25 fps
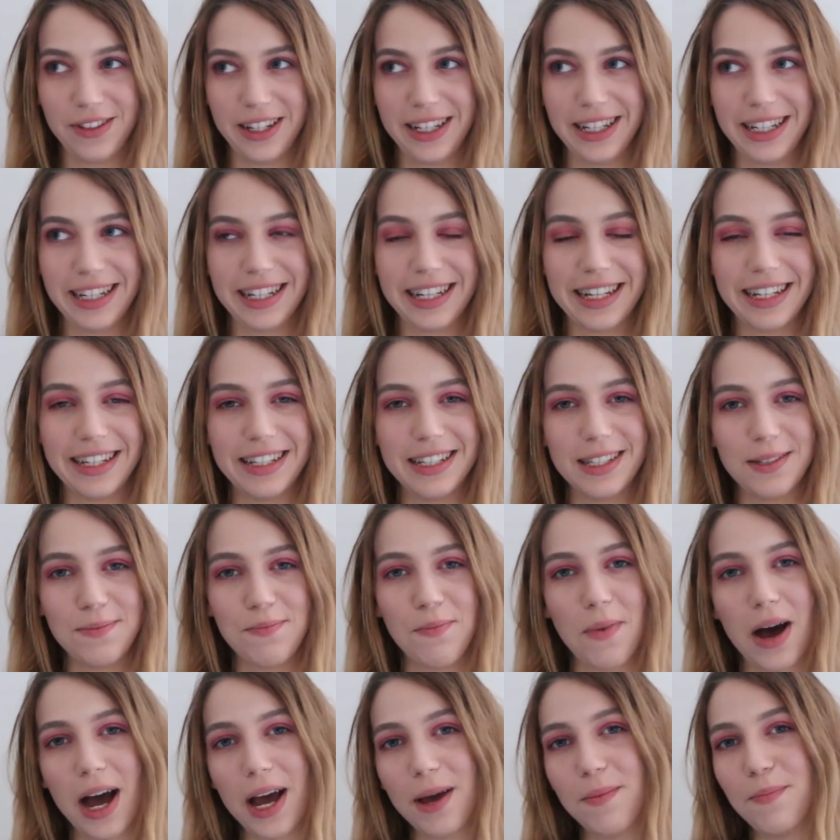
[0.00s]
it, because
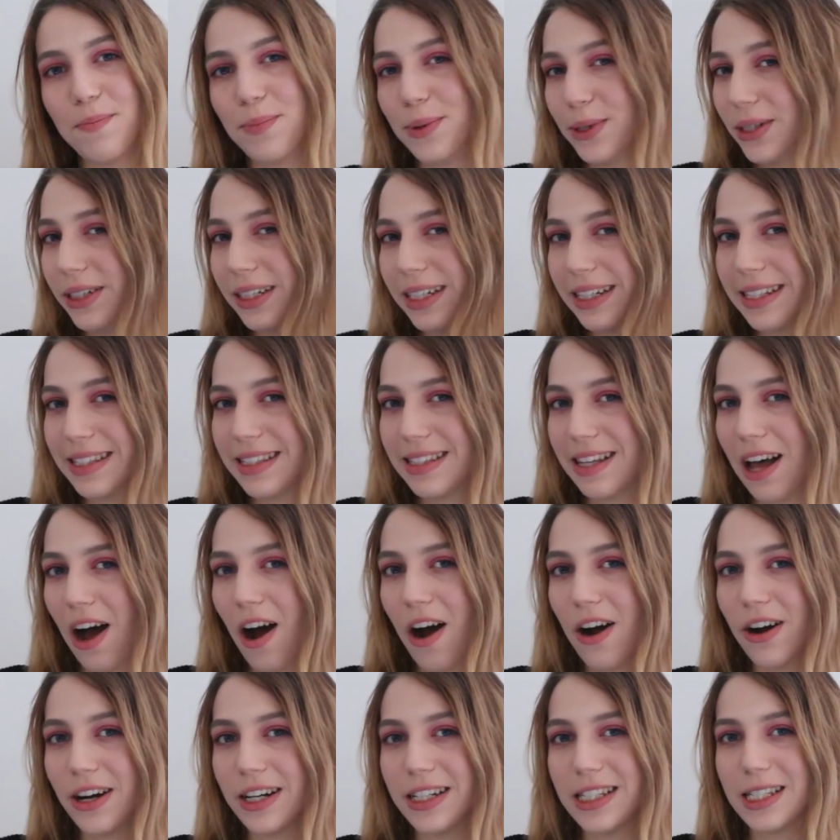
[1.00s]
my books
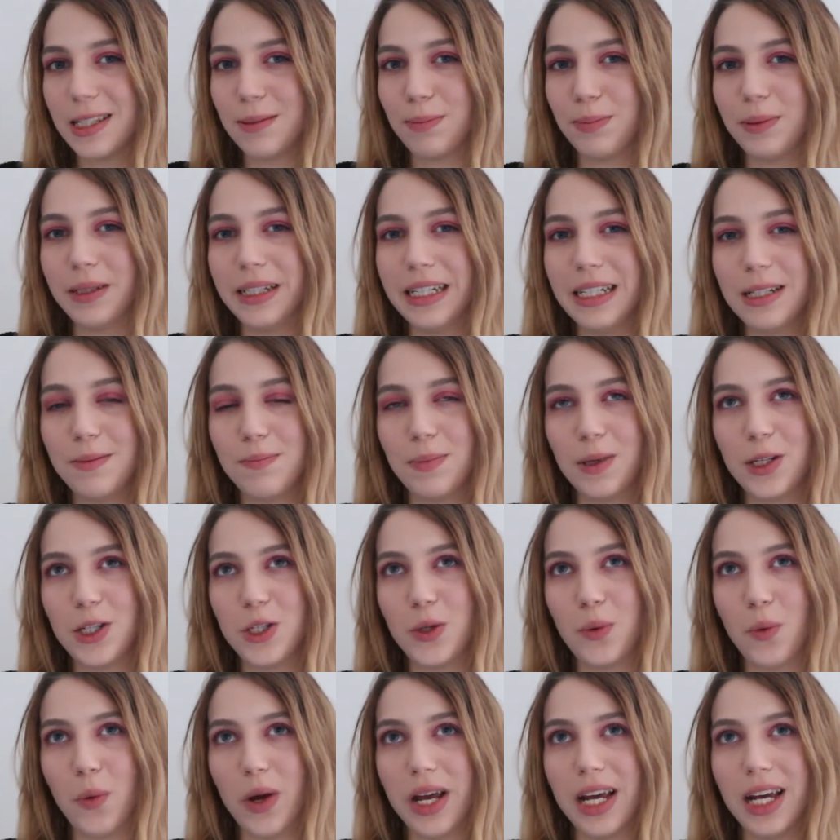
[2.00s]
are split
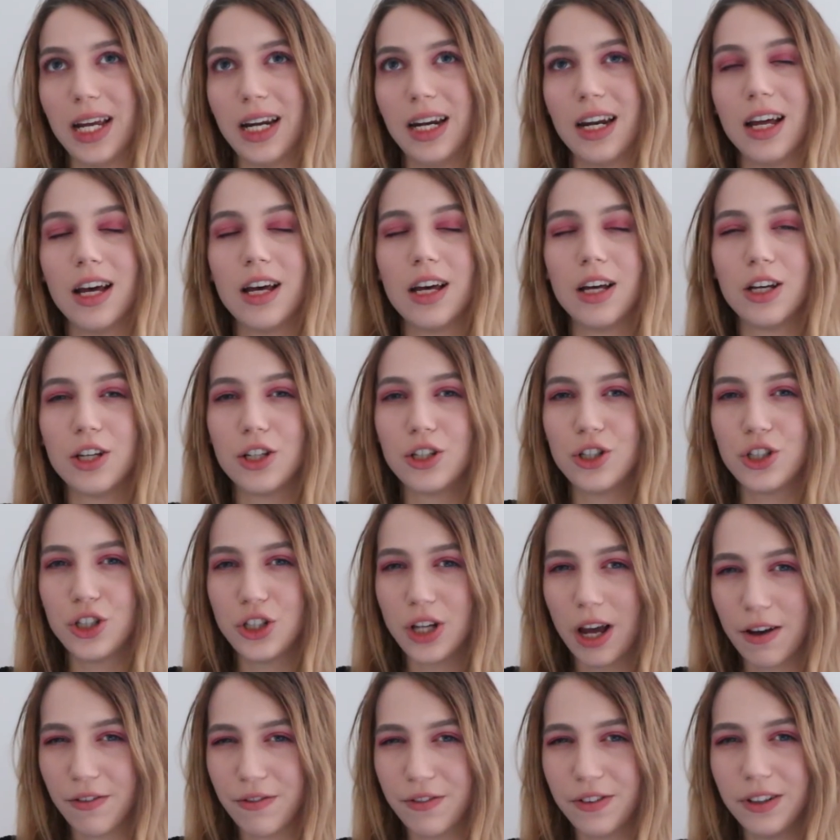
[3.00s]
between
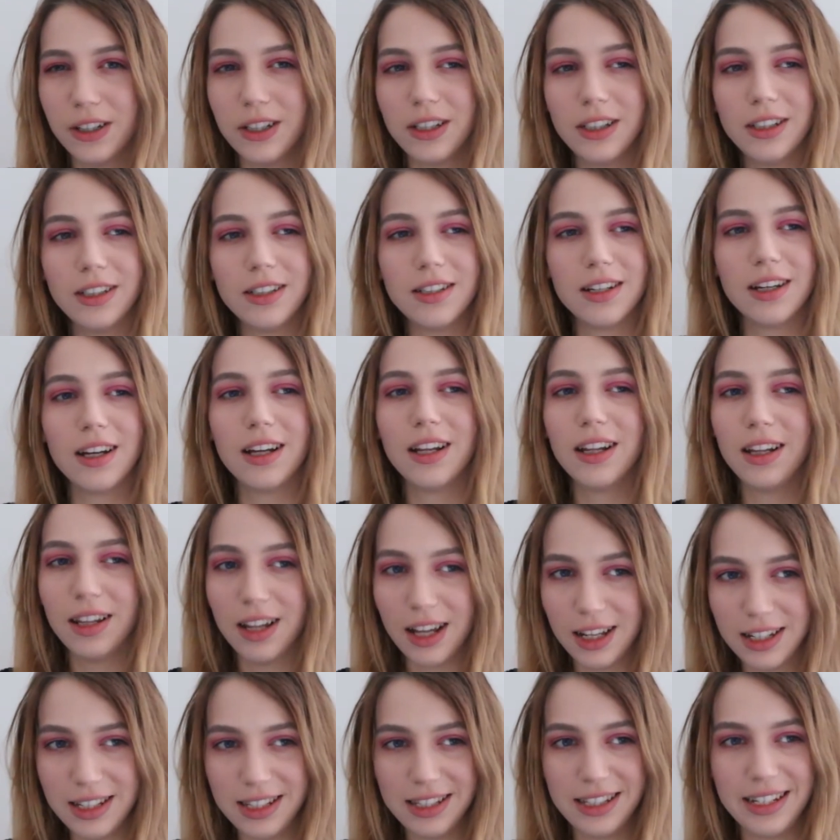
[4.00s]
Sheffield,
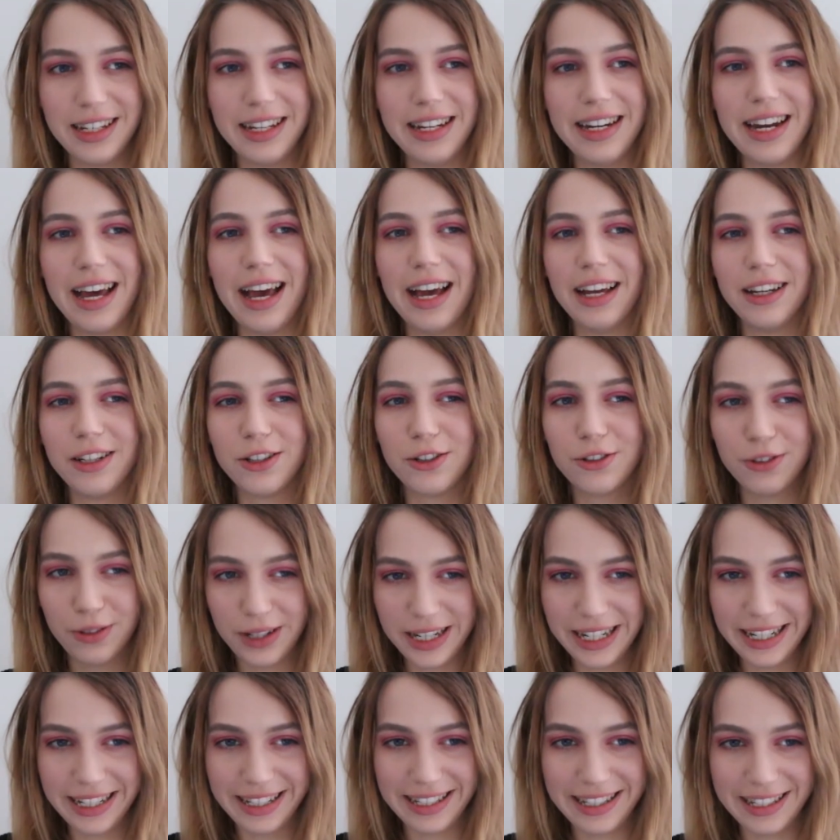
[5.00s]
London and
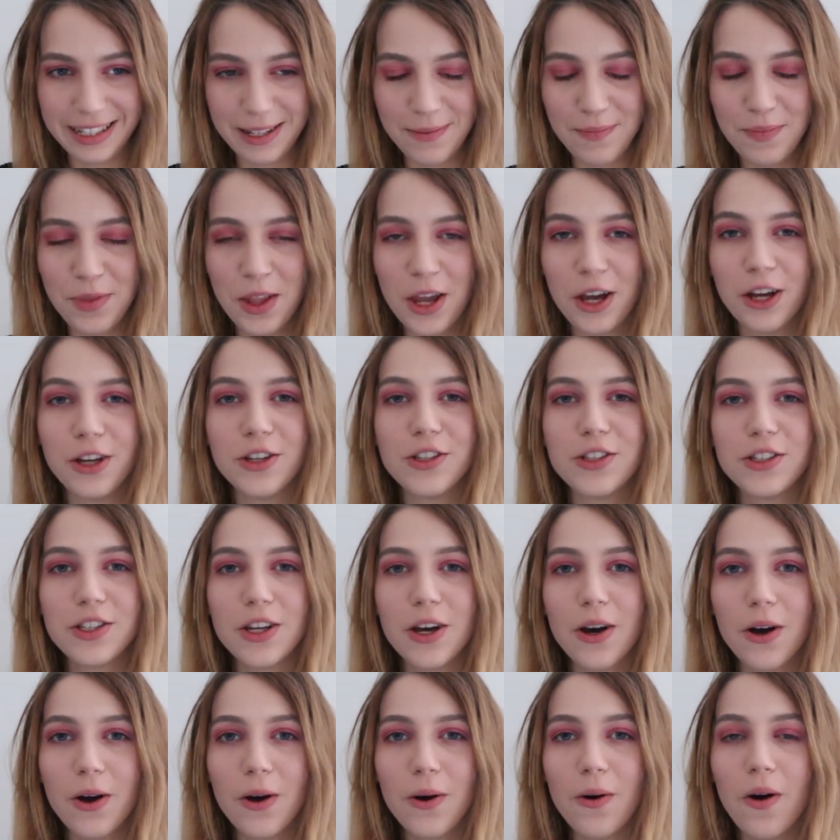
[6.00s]
Greece.
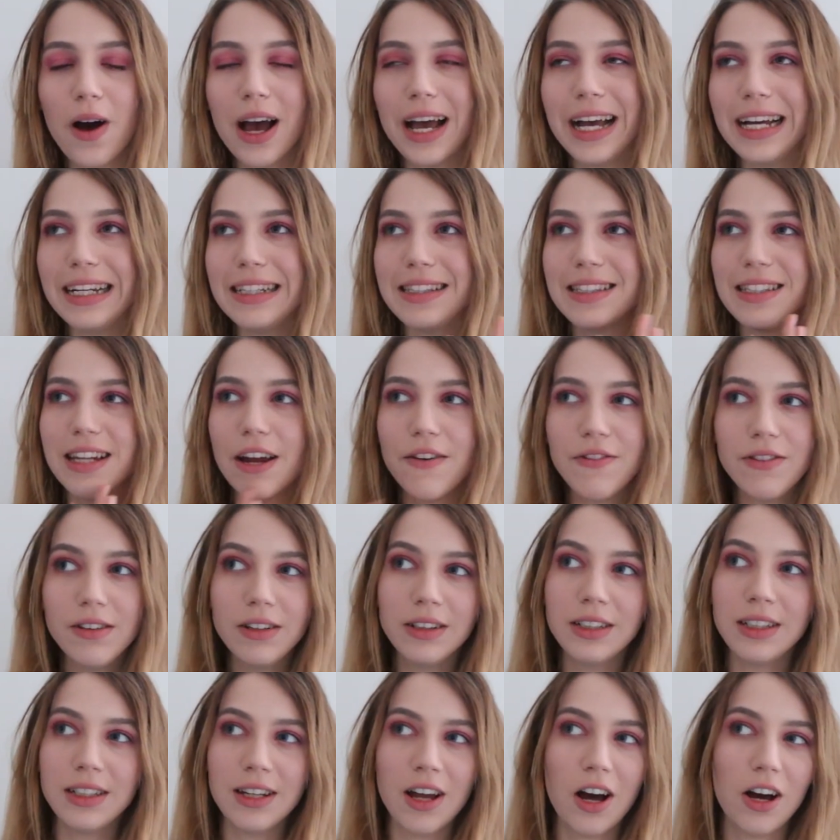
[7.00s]
So it's
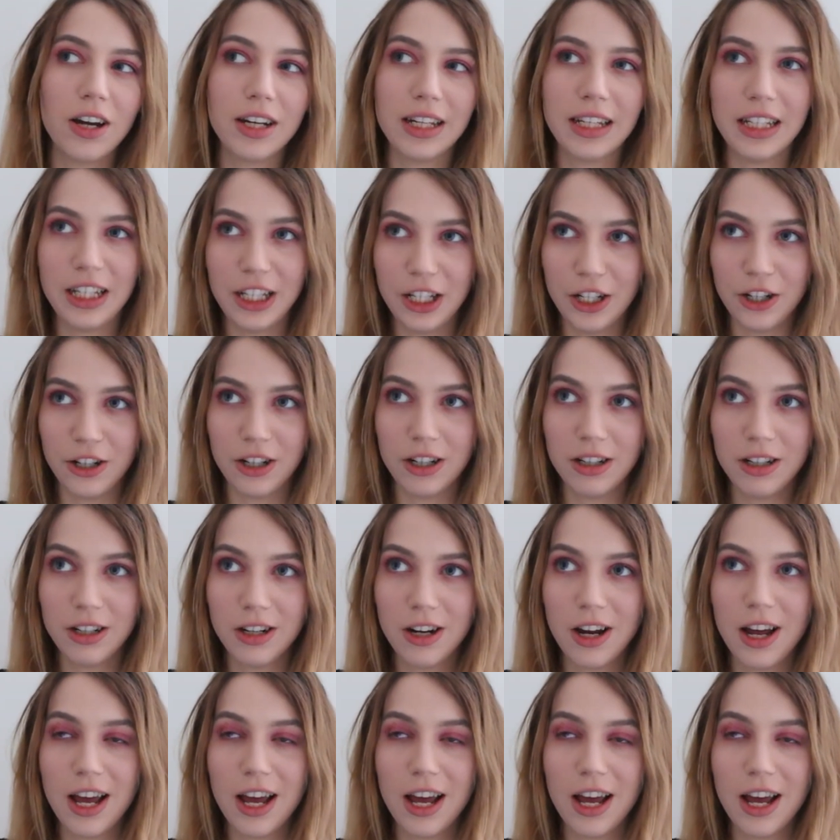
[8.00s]
definitely not here.